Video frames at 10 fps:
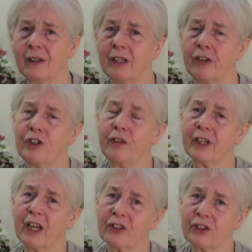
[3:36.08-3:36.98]
if she
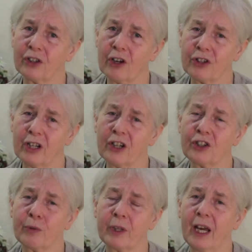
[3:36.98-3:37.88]
forgets to go to
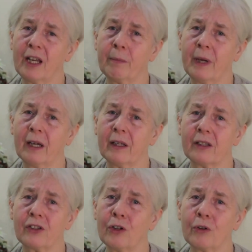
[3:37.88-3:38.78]
lunch with her handbag,
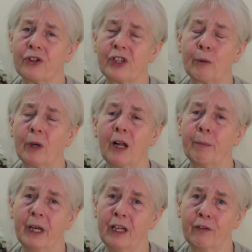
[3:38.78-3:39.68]
it's no good saying, well, I'll
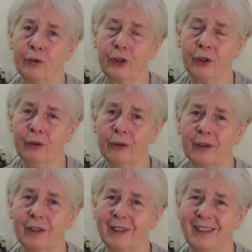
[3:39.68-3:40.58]
pay for you,
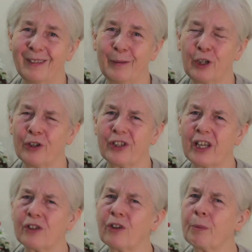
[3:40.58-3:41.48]
because
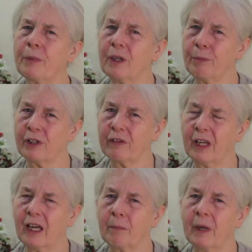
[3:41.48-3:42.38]
that's not the purpose of
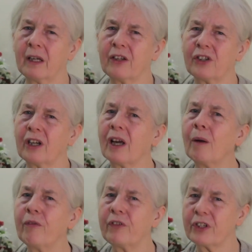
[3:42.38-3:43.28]
the handbag. It's her
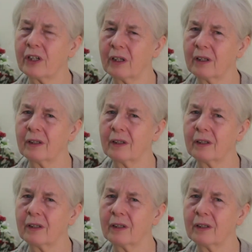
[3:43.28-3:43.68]
comforter.